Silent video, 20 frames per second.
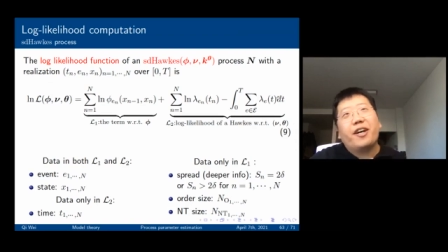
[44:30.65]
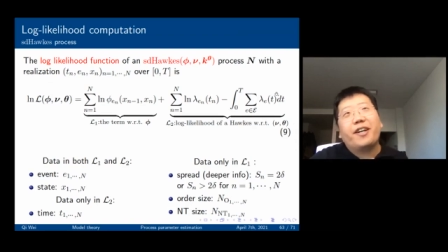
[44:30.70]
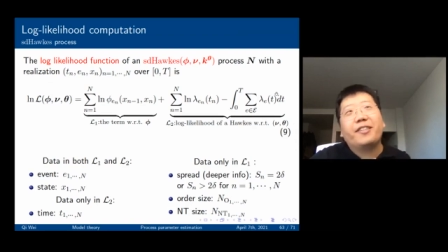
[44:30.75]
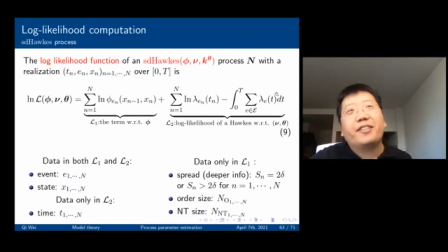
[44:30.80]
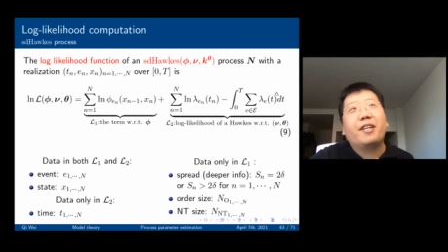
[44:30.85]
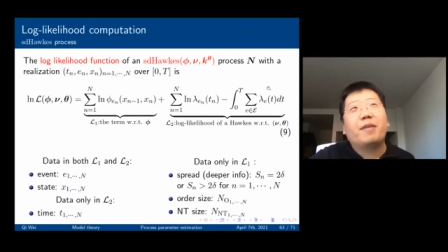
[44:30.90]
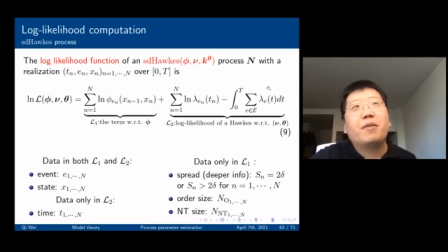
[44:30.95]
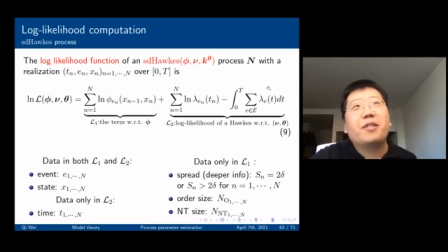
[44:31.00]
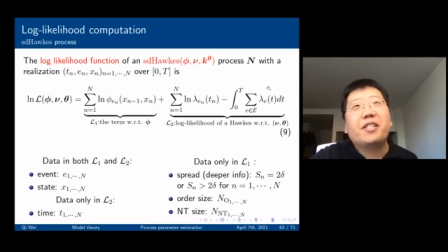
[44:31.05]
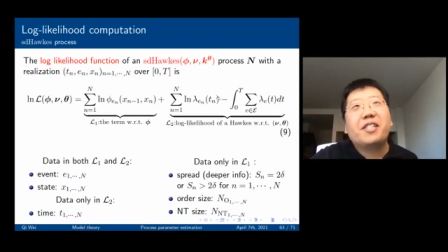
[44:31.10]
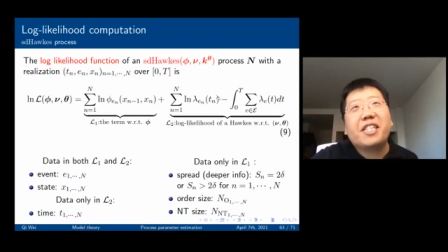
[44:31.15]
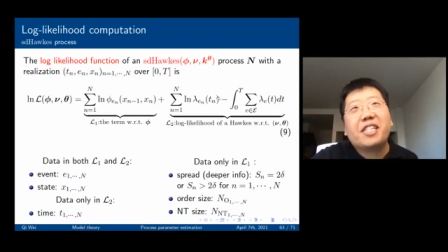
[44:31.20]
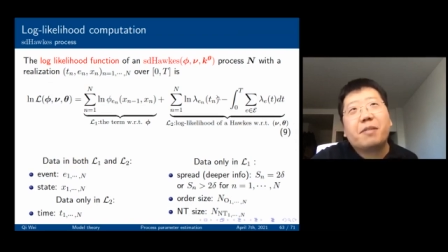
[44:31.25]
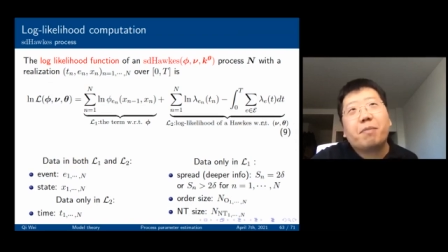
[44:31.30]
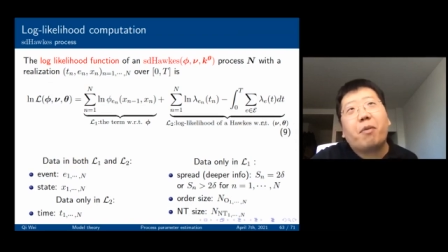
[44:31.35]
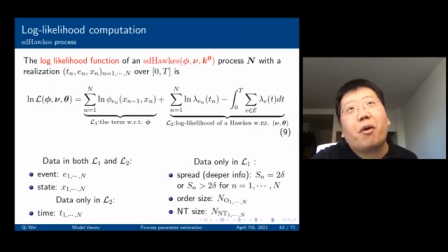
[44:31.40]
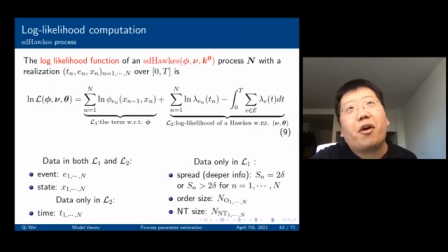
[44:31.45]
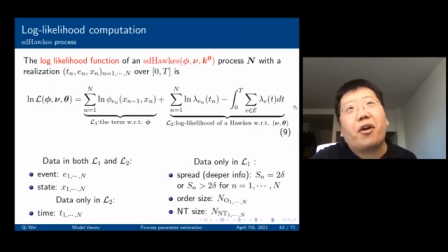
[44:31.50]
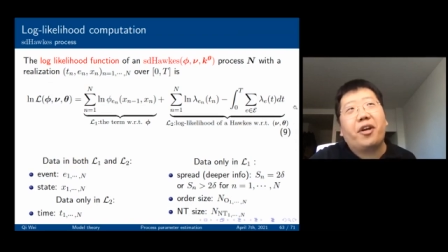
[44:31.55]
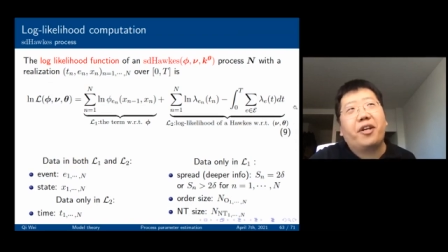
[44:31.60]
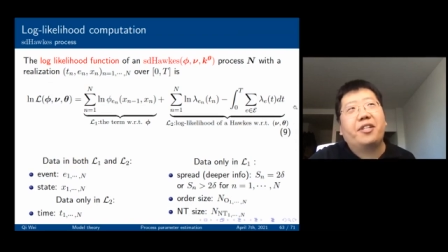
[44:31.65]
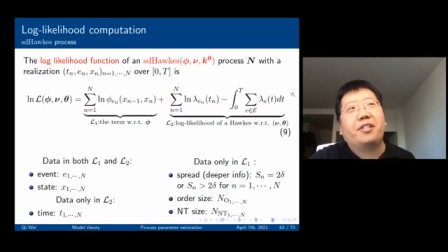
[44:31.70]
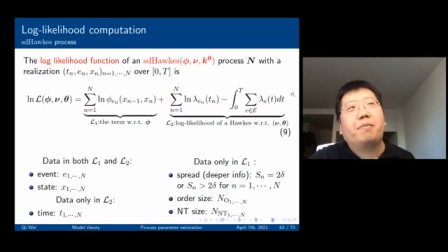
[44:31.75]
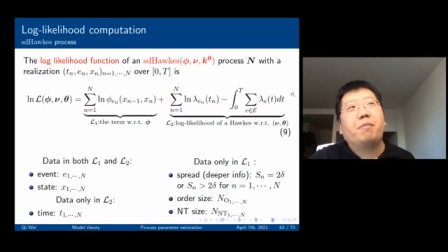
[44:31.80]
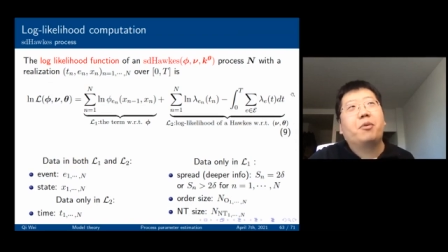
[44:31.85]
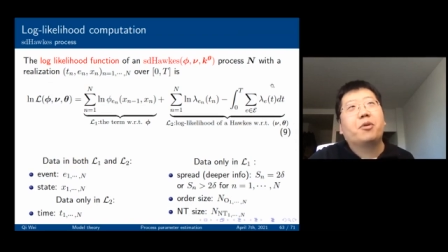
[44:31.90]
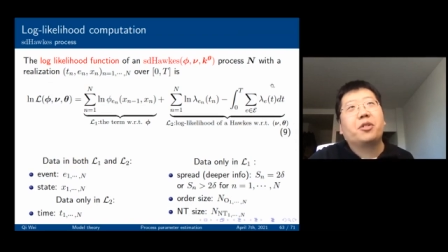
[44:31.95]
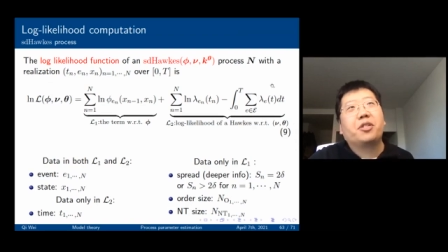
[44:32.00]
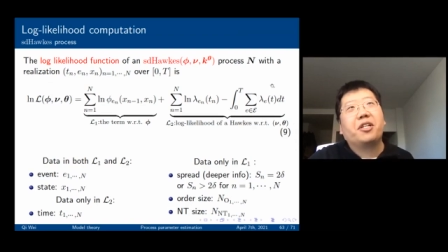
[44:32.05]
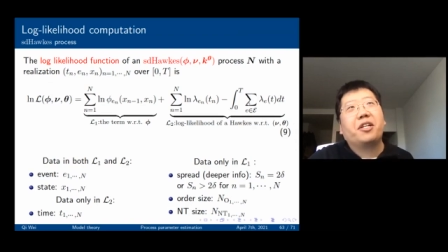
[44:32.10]
I mean, this part is
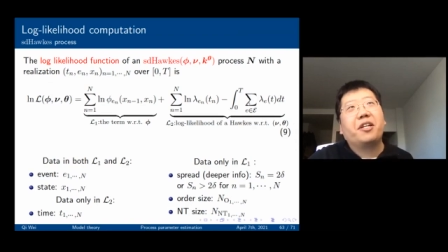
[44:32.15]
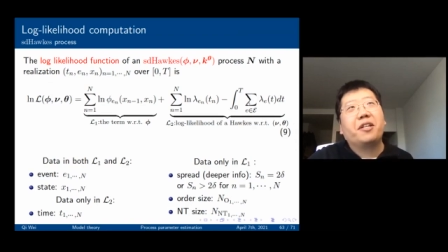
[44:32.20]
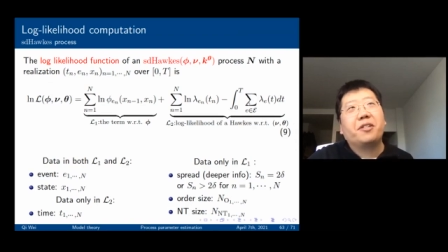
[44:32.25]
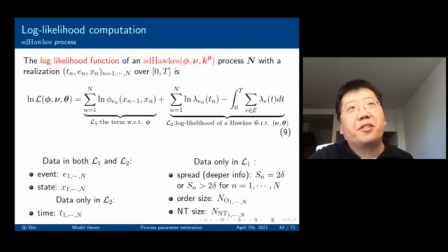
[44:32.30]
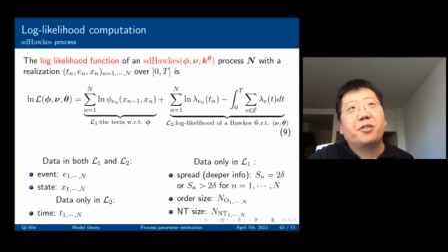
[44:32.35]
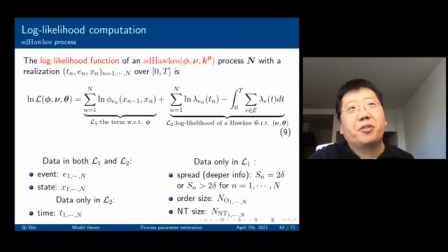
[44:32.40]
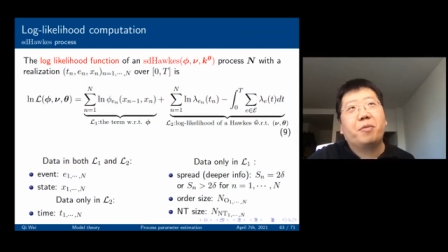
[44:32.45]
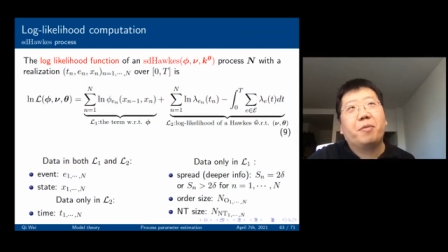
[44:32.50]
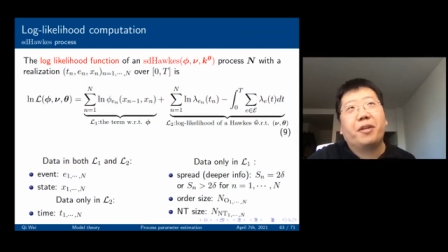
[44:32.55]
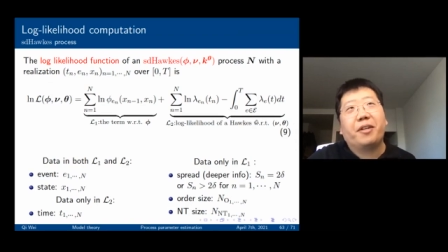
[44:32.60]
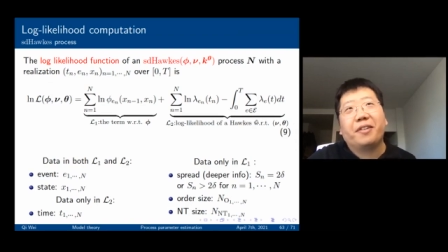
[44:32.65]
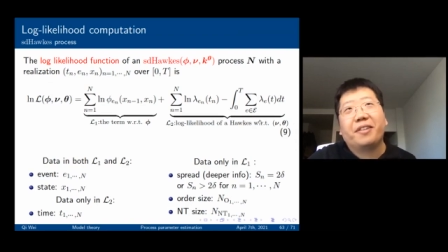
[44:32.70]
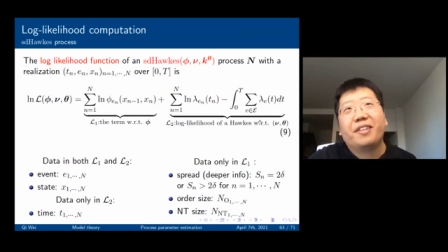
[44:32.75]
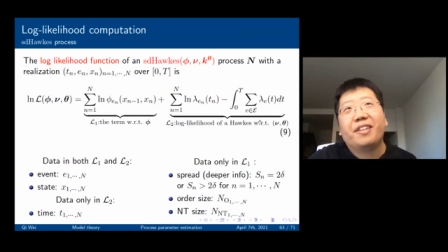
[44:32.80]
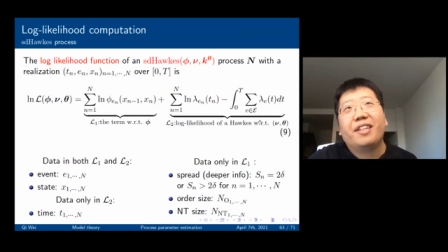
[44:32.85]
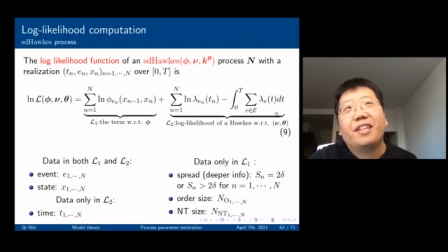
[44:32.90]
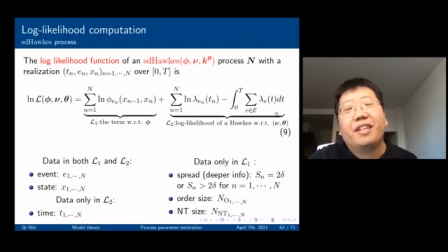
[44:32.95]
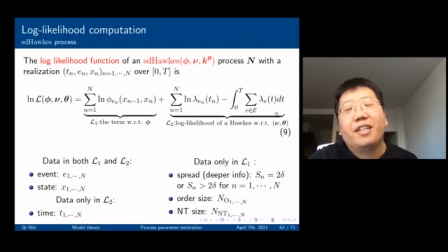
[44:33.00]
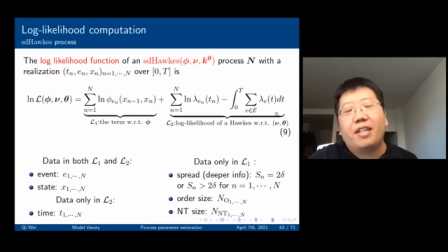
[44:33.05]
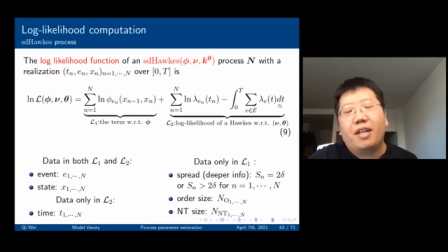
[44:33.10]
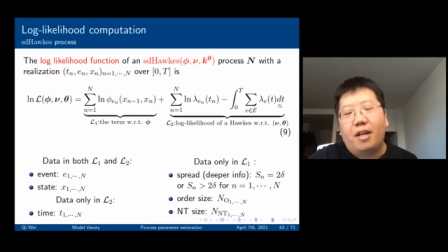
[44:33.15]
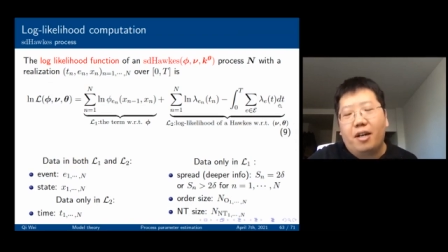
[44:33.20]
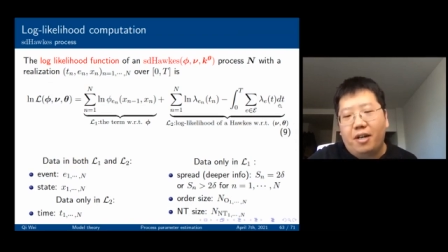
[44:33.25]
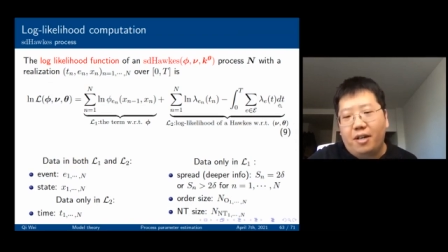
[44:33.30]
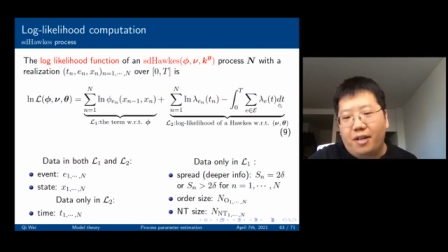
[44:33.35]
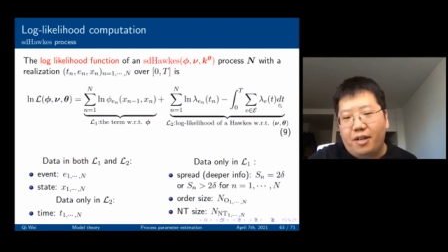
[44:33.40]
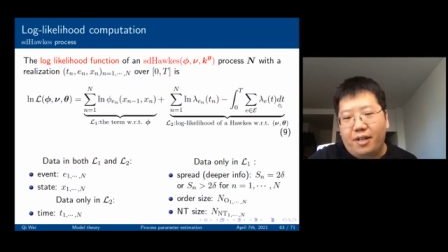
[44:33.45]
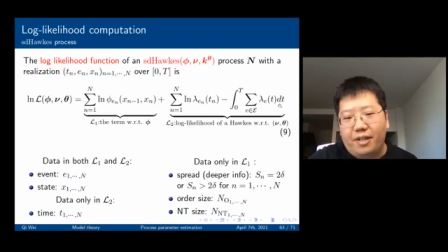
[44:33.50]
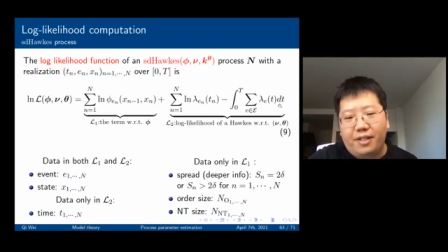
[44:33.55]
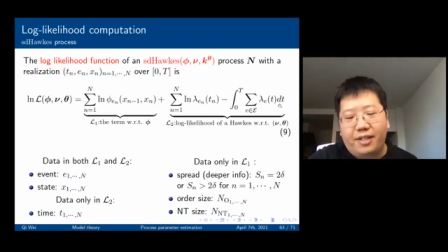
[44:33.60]
most consuming.
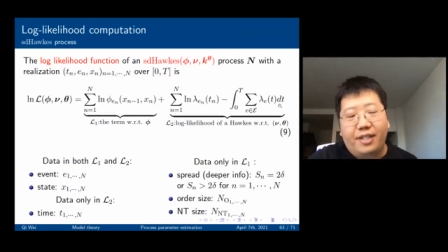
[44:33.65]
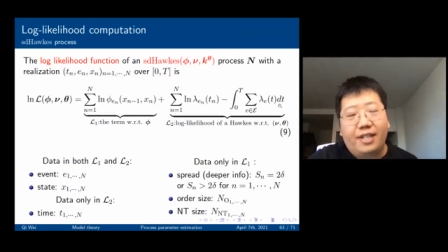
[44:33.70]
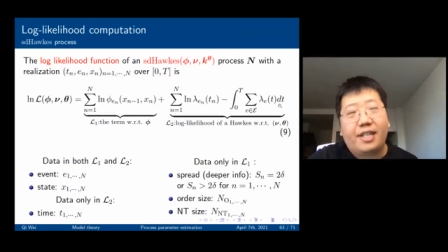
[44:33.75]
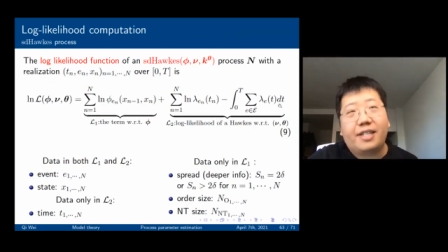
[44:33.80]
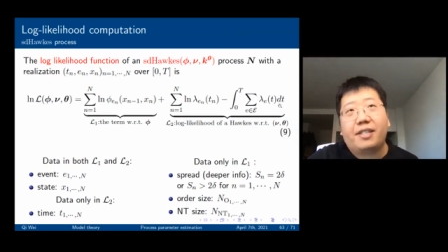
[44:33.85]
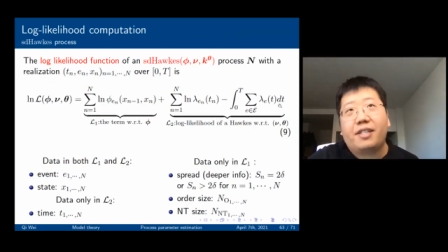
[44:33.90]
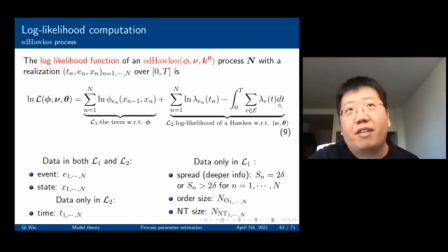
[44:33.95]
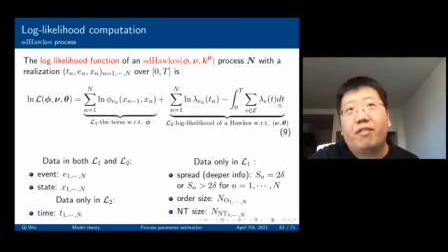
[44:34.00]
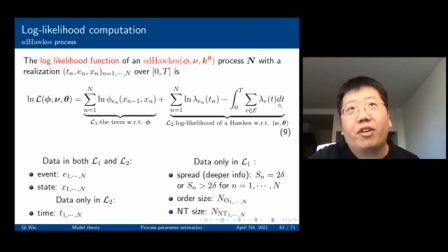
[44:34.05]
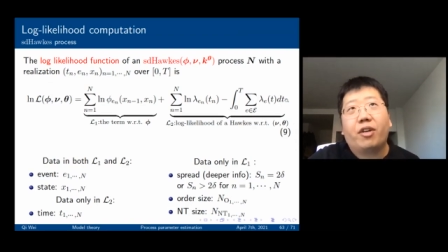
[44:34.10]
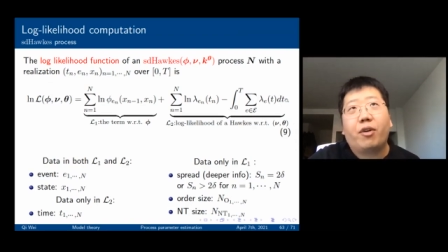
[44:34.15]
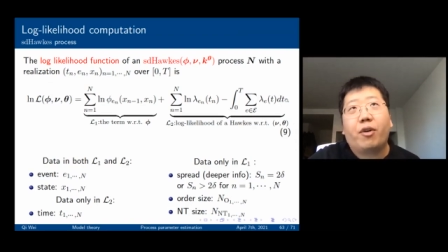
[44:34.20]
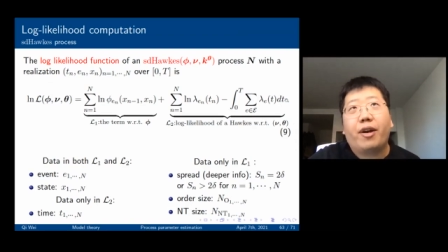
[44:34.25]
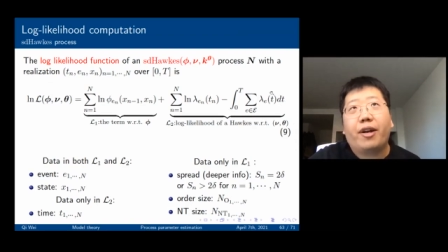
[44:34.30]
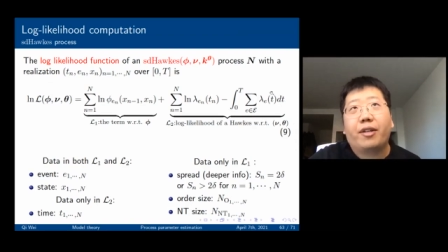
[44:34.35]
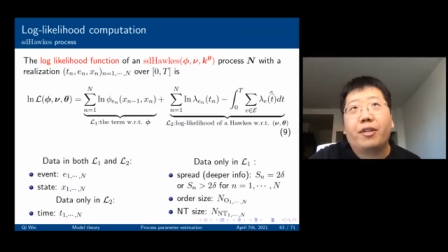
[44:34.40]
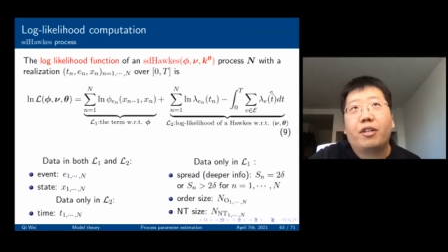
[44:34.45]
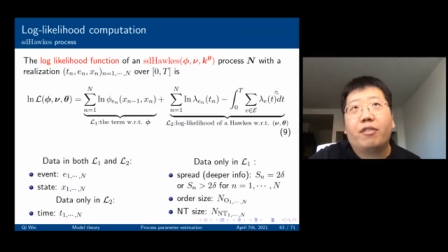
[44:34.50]
That's definitely correct.